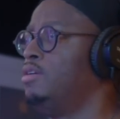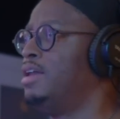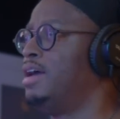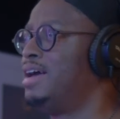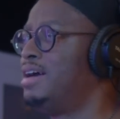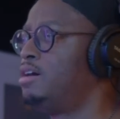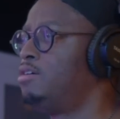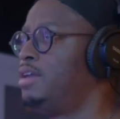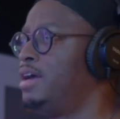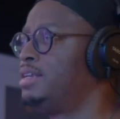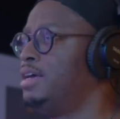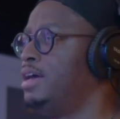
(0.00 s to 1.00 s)
And then you're like, I
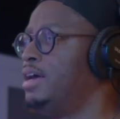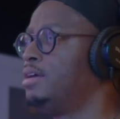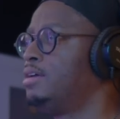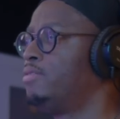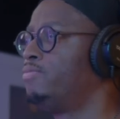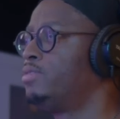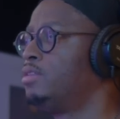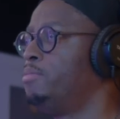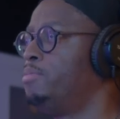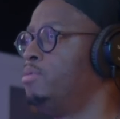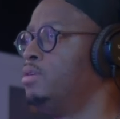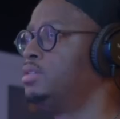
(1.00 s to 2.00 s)
don't like that.
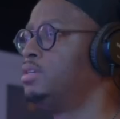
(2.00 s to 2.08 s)
Let me